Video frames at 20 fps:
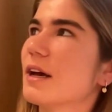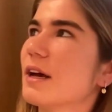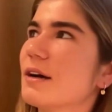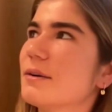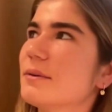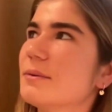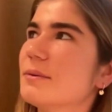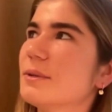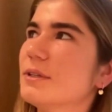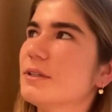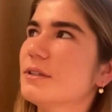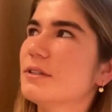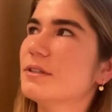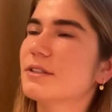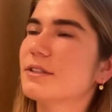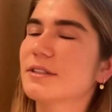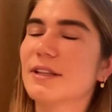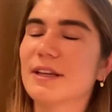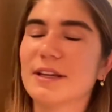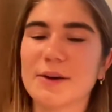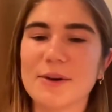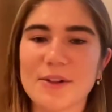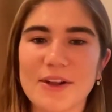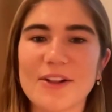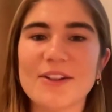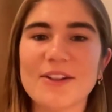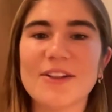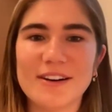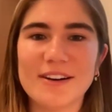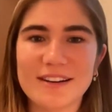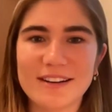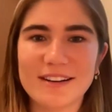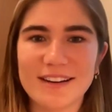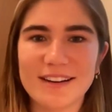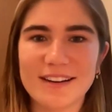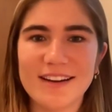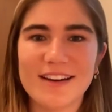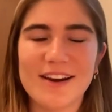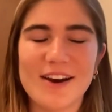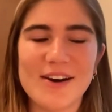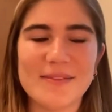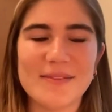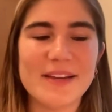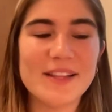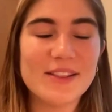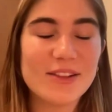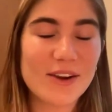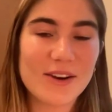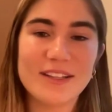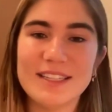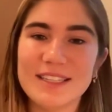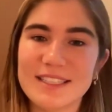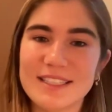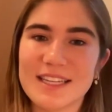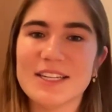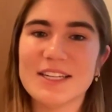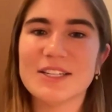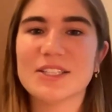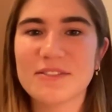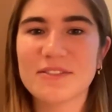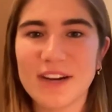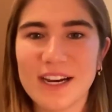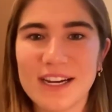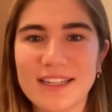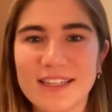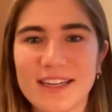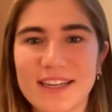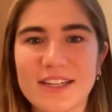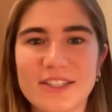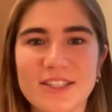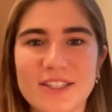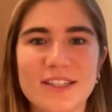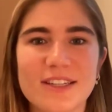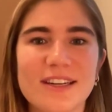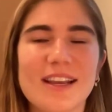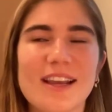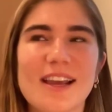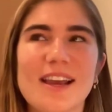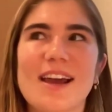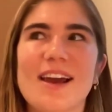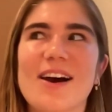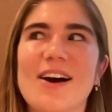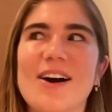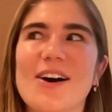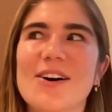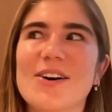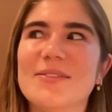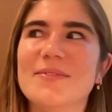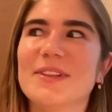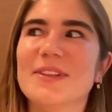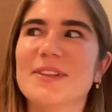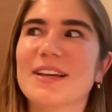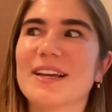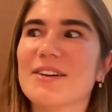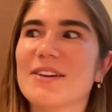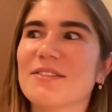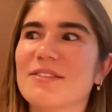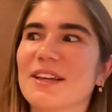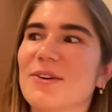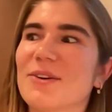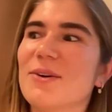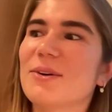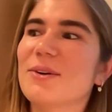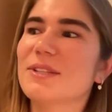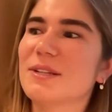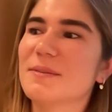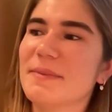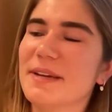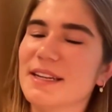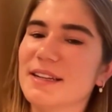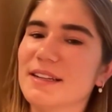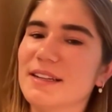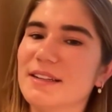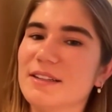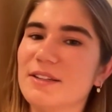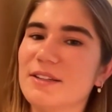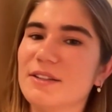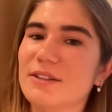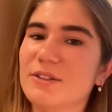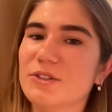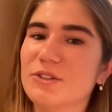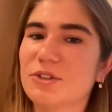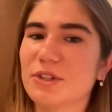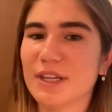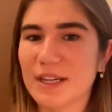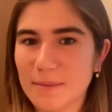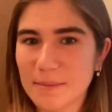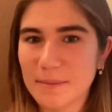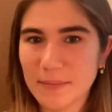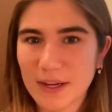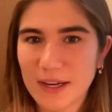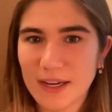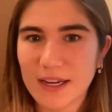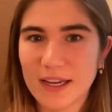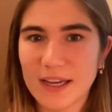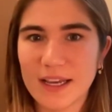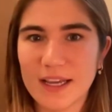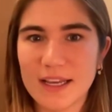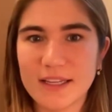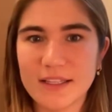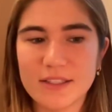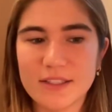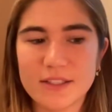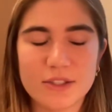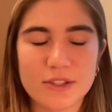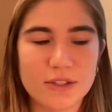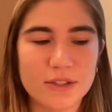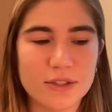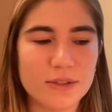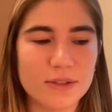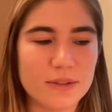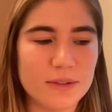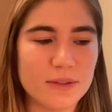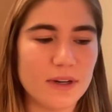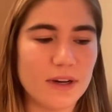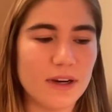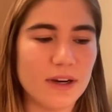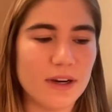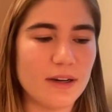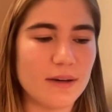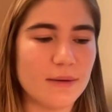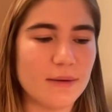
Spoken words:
that was like along in the early stages of ideation. The kind of like ultimate dream is to